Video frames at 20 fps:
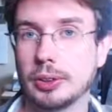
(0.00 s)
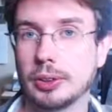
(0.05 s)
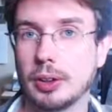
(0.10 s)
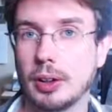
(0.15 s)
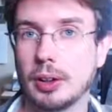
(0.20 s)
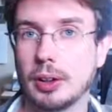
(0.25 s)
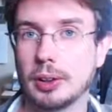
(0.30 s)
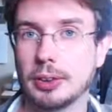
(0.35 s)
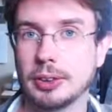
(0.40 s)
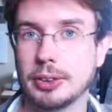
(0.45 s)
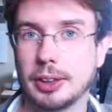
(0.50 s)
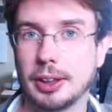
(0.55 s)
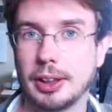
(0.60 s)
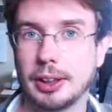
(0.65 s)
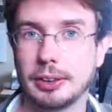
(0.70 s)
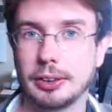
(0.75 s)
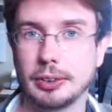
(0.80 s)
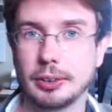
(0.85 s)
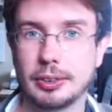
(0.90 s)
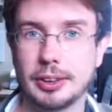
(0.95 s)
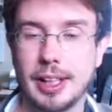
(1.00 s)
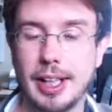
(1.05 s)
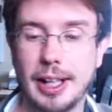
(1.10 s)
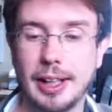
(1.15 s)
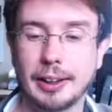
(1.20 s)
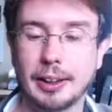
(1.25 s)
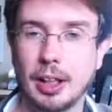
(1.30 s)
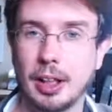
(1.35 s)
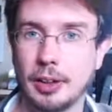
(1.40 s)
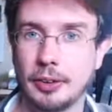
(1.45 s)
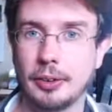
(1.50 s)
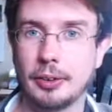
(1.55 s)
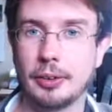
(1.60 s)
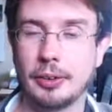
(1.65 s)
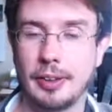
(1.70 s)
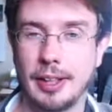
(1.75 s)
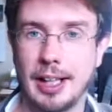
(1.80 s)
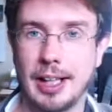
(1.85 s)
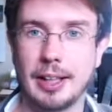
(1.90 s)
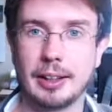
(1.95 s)
cards in your deck other
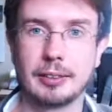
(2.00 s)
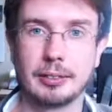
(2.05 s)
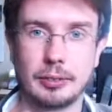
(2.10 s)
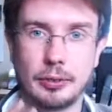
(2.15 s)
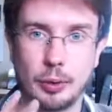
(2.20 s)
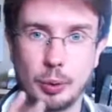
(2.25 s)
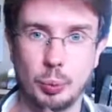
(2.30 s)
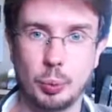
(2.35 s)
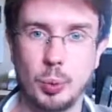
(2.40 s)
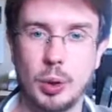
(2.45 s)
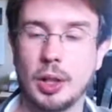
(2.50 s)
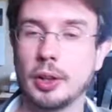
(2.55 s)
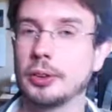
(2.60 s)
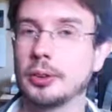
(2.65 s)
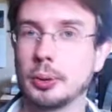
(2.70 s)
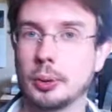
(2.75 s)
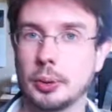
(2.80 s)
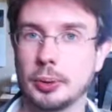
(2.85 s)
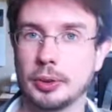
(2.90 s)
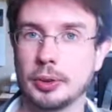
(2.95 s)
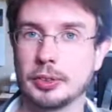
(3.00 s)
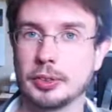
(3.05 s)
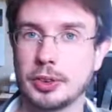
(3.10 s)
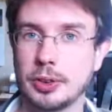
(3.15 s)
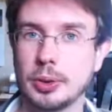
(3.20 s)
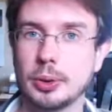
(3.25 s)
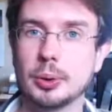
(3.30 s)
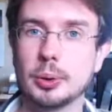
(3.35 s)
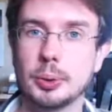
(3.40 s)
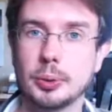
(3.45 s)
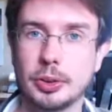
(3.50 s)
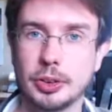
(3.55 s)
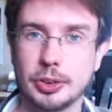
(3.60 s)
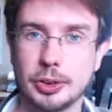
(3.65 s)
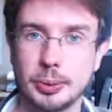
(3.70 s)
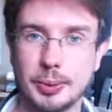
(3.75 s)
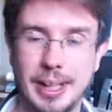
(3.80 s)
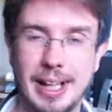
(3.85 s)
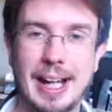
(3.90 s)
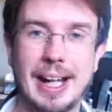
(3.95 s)
than the one or the two that
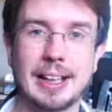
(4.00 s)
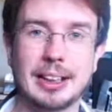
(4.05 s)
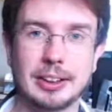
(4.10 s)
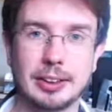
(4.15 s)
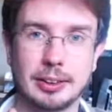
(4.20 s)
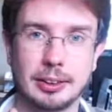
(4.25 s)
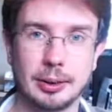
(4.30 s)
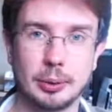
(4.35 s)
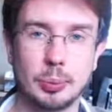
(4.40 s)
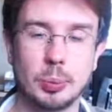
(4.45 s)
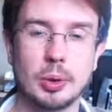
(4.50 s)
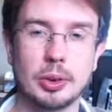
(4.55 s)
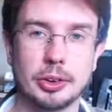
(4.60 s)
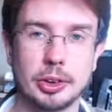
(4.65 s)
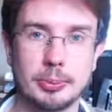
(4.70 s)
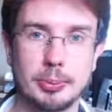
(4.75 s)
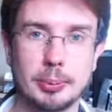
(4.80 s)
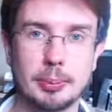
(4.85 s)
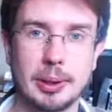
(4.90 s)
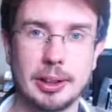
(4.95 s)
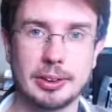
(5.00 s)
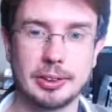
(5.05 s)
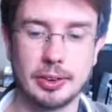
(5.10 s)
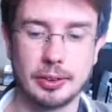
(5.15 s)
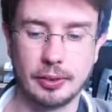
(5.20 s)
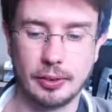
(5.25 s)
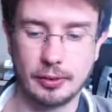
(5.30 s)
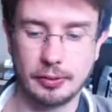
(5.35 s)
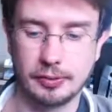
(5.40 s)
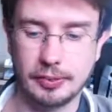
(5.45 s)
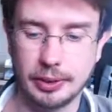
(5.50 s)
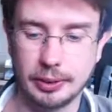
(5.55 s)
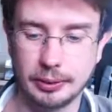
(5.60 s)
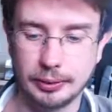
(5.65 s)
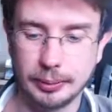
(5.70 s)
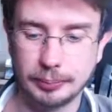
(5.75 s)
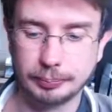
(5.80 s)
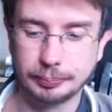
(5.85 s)
you actually want to be placed onto the field.